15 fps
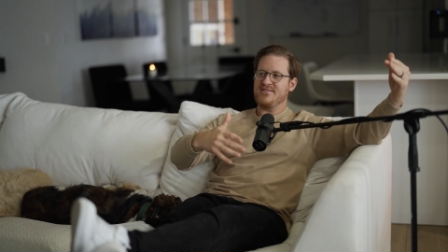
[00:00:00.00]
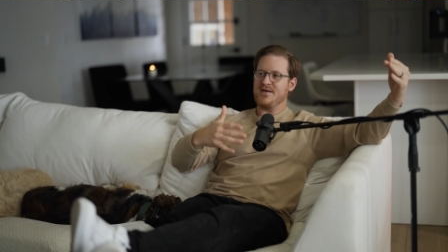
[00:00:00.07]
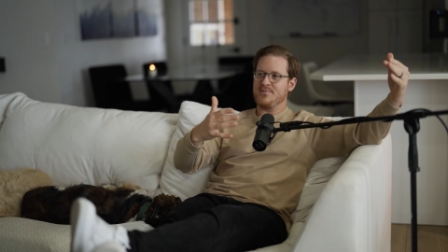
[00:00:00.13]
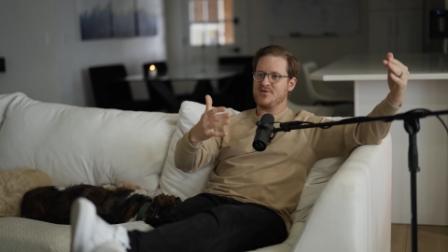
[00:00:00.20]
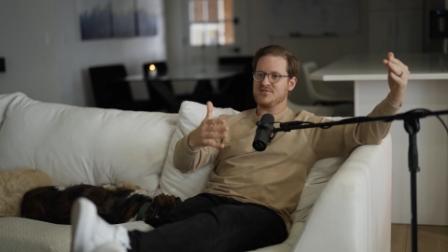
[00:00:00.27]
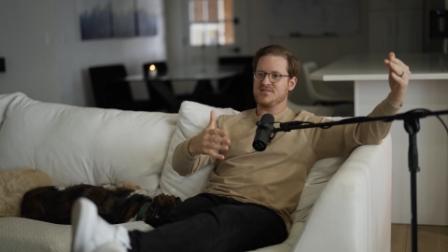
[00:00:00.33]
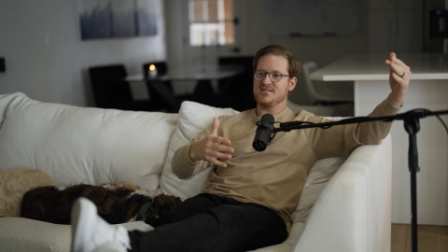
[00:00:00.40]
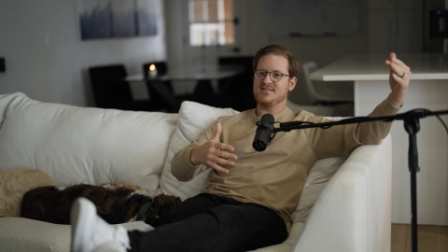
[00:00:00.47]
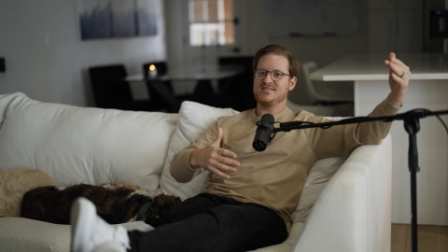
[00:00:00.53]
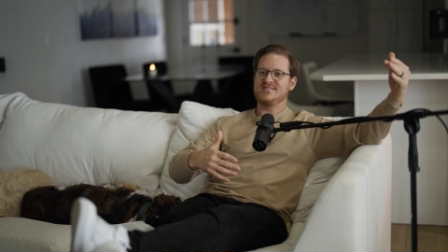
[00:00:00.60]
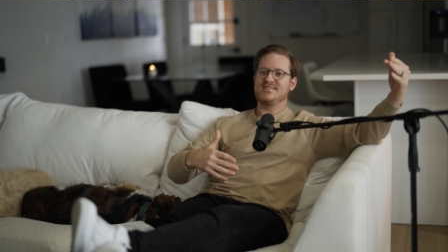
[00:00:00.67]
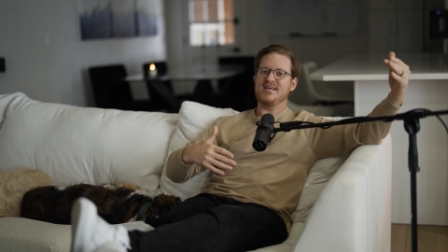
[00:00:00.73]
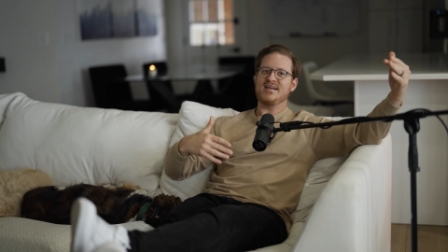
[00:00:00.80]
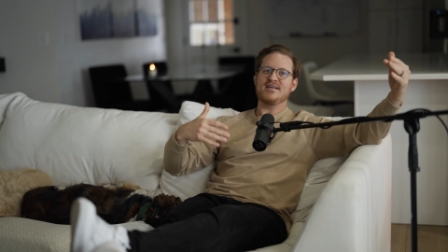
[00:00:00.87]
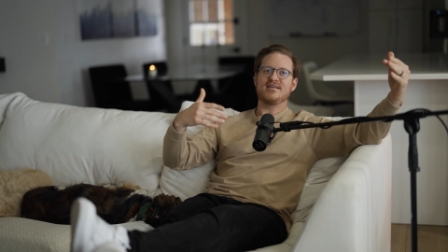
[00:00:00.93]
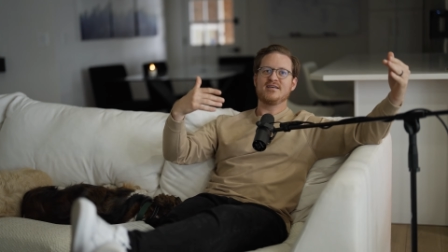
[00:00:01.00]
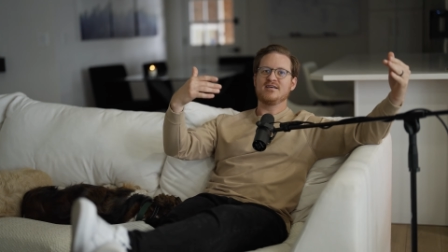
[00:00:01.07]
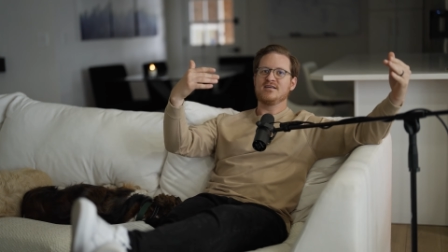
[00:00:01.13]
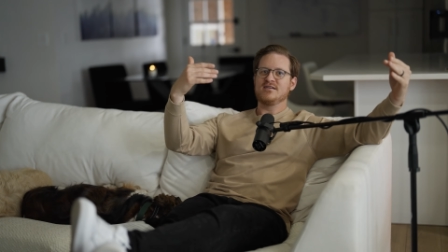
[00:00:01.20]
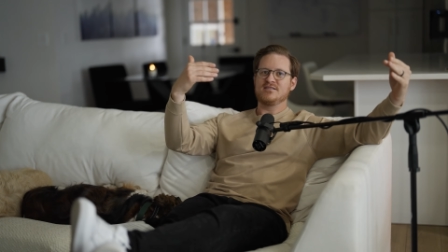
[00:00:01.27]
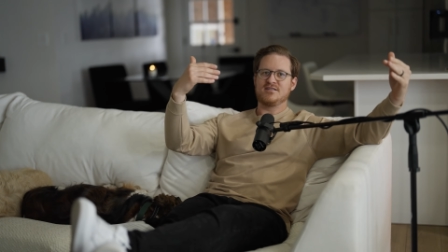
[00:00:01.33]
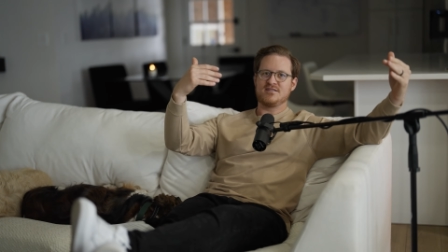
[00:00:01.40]
that person did
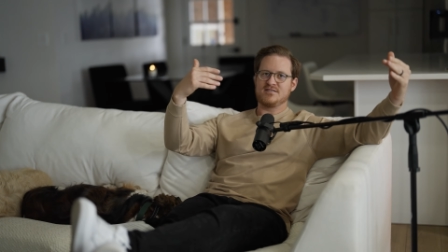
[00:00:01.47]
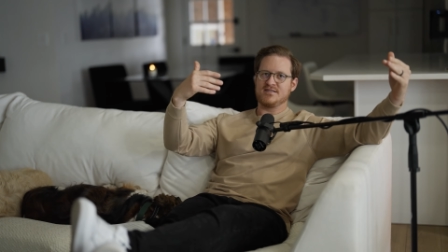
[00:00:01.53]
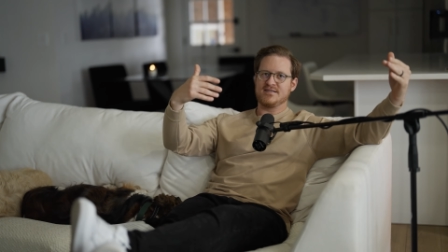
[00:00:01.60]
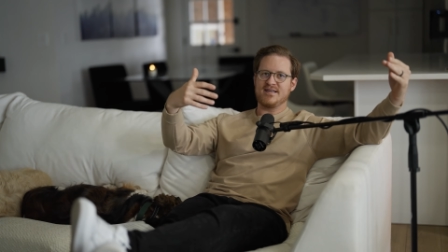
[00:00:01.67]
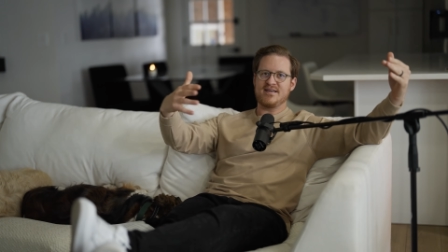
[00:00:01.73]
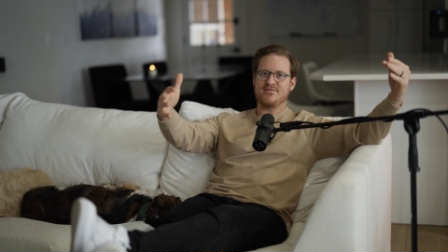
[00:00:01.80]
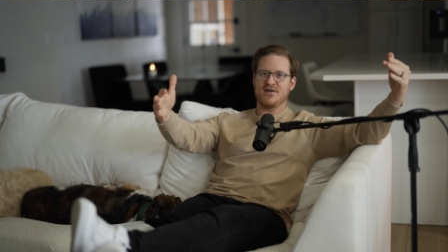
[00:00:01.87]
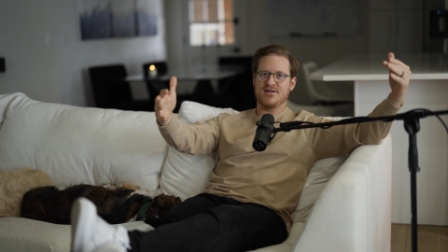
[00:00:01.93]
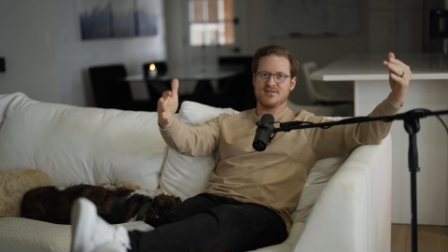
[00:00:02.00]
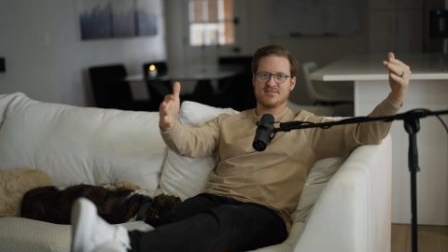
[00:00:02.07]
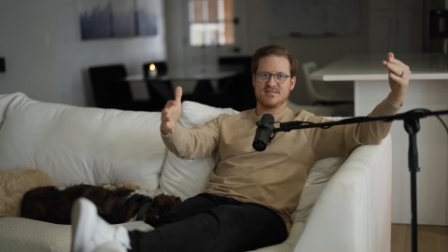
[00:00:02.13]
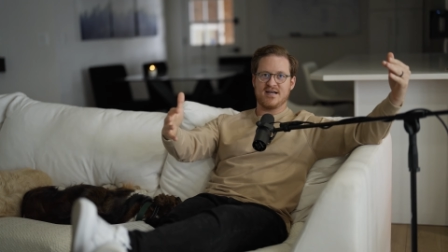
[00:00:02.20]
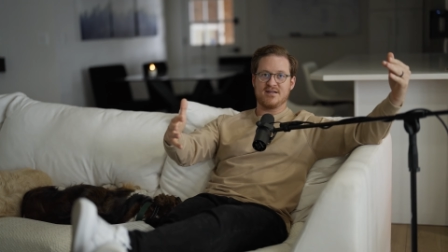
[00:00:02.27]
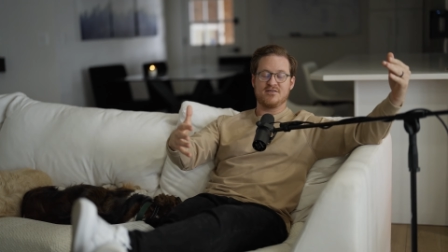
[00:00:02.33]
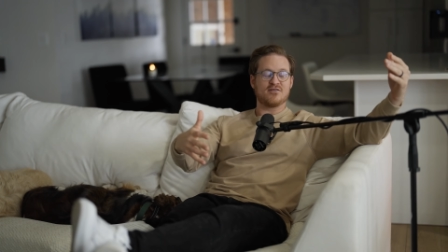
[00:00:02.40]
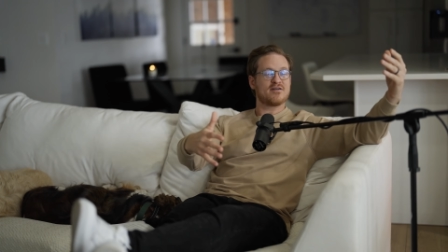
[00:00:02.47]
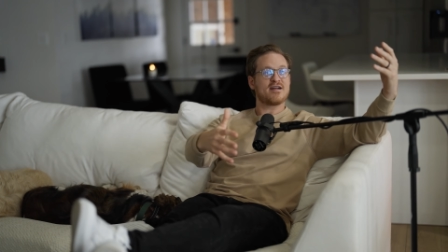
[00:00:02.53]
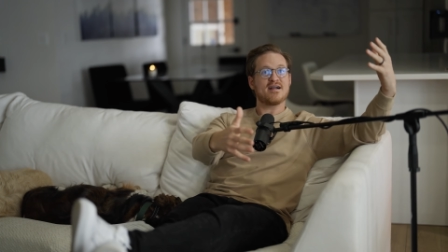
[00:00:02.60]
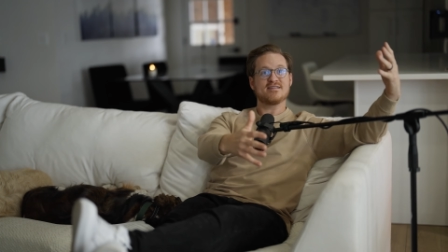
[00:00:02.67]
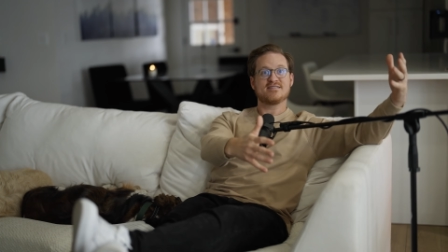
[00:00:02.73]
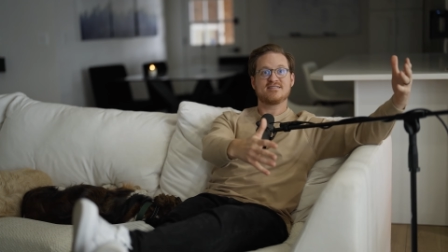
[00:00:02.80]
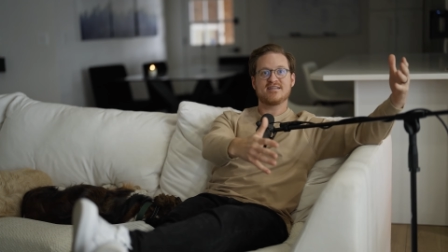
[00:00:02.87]
just leave all of a sudden or
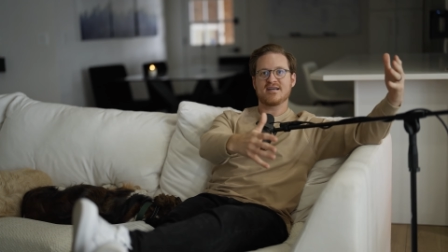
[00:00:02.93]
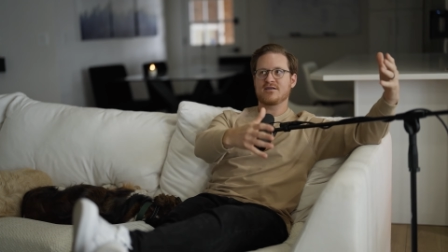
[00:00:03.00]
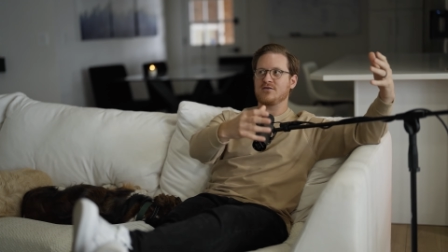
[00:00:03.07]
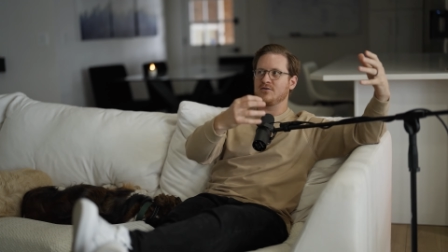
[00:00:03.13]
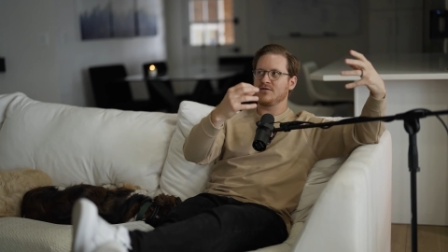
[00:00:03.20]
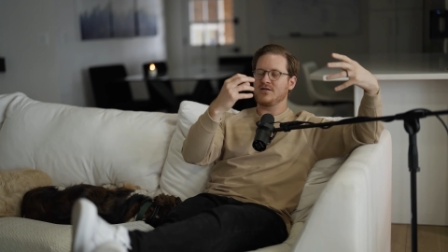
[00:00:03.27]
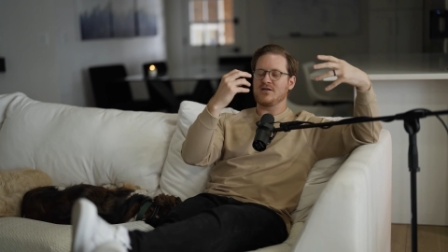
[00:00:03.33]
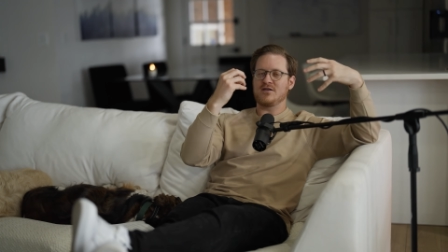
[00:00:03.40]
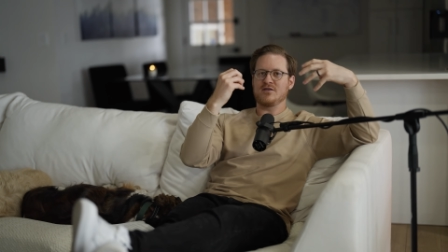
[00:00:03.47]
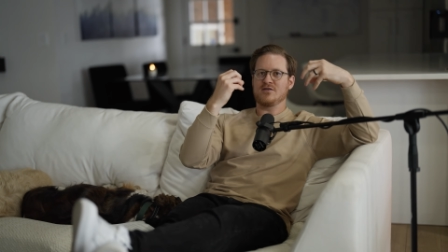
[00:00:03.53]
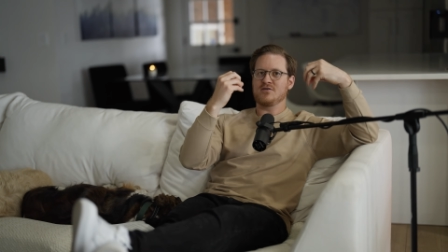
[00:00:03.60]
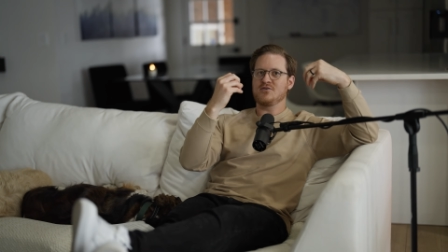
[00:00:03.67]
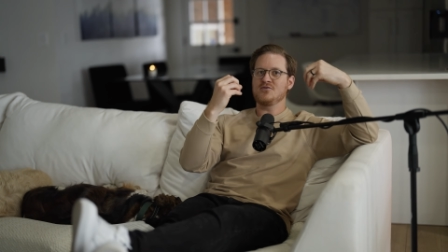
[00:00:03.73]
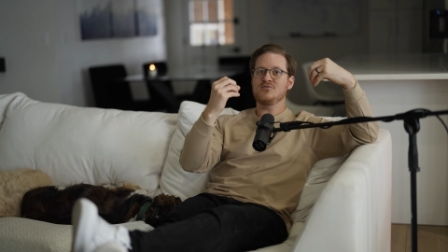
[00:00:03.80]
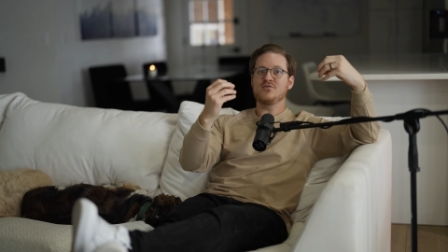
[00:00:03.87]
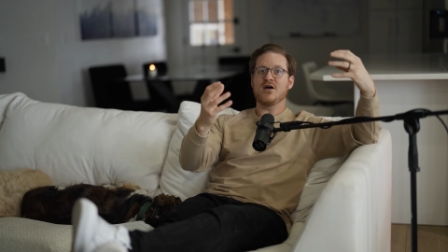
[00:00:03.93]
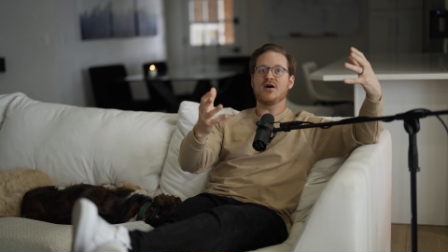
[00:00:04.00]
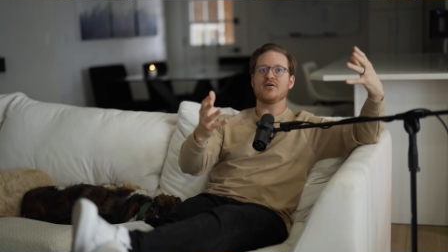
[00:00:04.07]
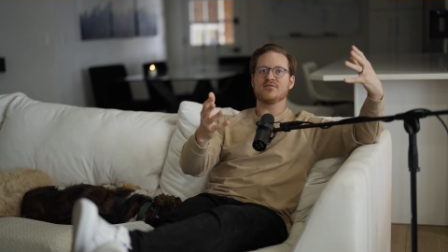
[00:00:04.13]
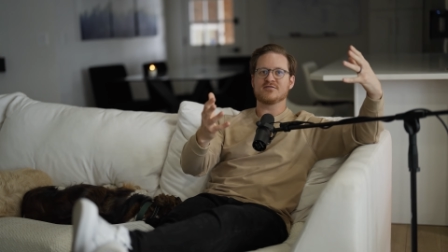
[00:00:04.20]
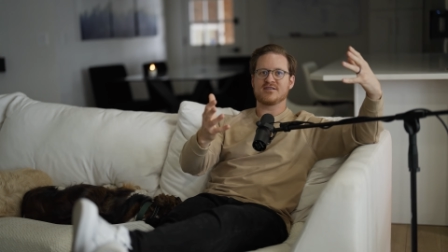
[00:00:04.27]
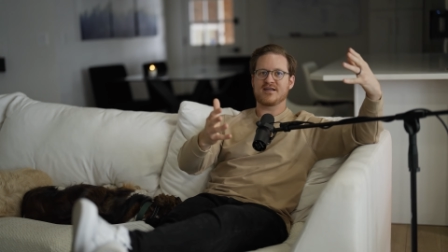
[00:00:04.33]
got sick, or who
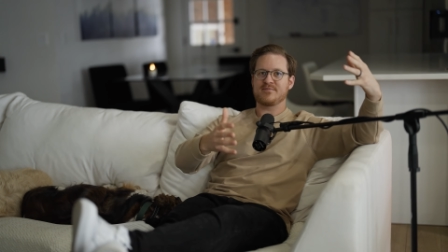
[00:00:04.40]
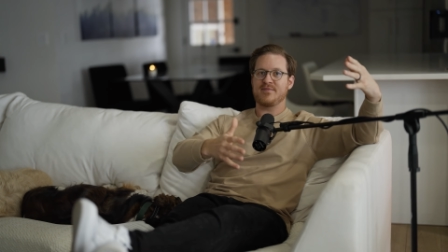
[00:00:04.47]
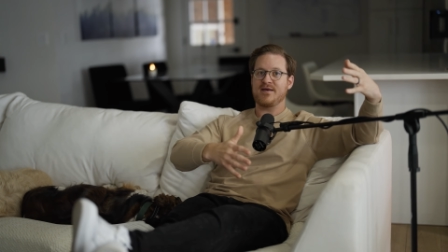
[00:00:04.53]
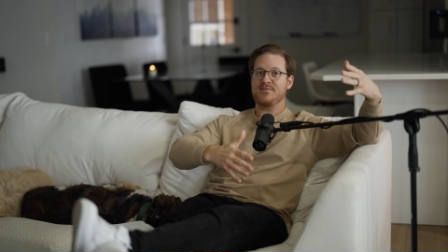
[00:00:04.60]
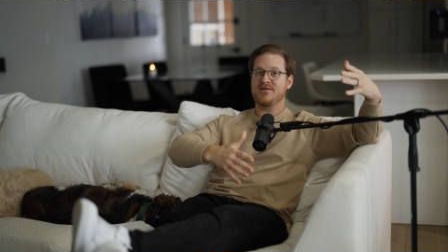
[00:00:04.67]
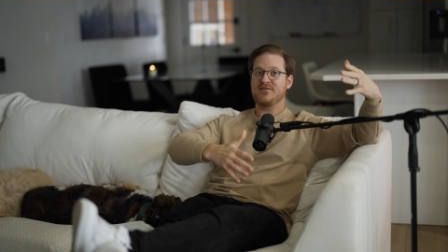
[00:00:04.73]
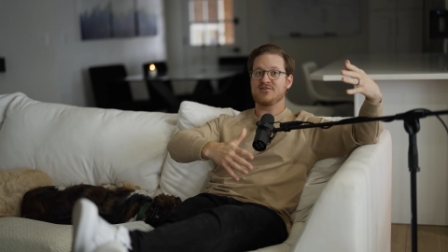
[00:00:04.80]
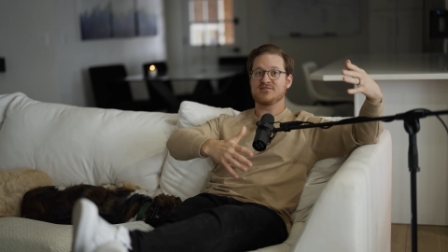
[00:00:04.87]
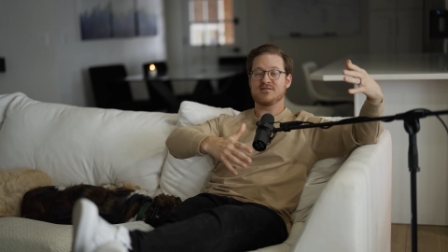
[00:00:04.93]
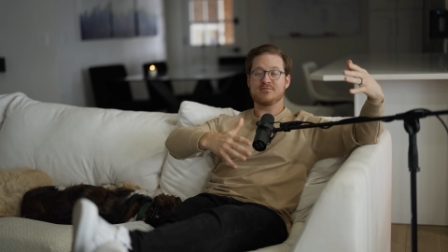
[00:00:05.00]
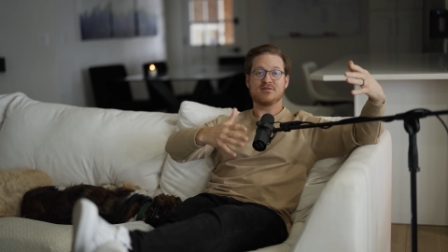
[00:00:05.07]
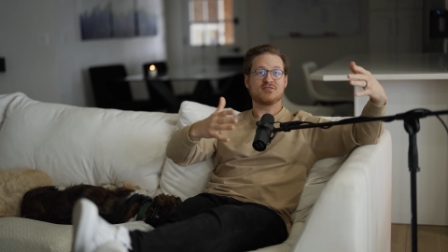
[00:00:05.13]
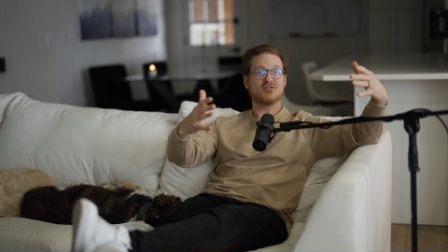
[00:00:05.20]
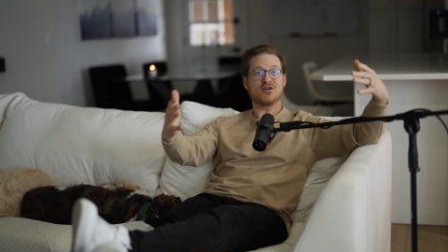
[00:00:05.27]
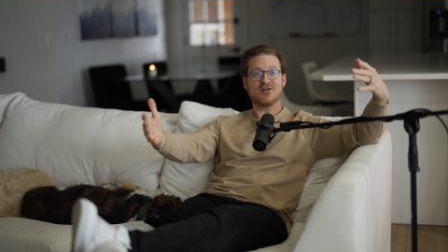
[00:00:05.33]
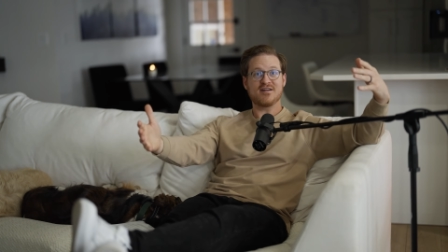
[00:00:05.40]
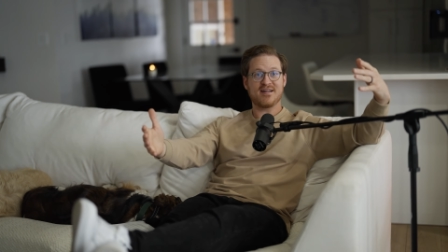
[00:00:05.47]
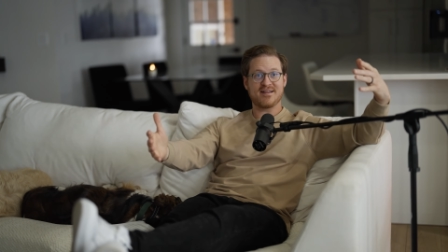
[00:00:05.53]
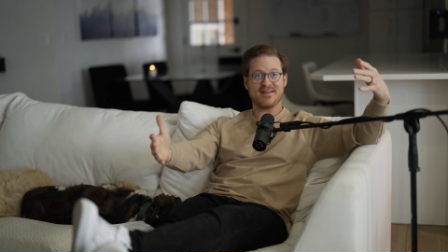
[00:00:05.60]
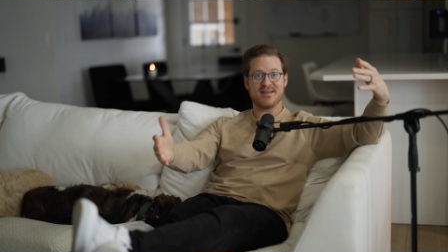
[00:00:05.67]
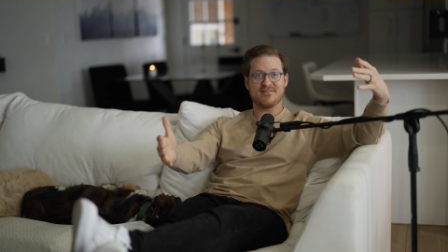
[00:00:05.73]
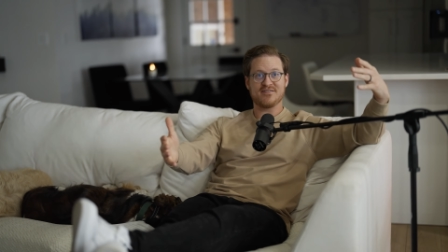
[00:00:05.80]
knows, like maybe there's a maternity
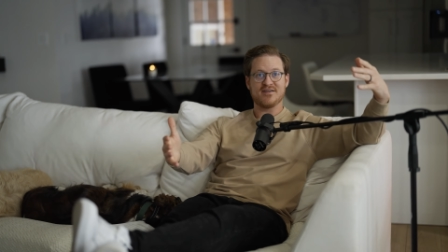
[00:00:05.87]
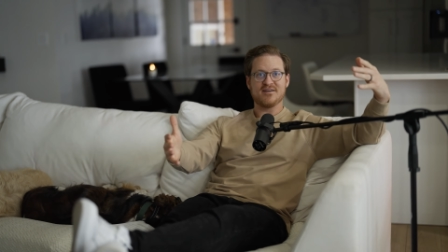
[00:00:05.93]
leave,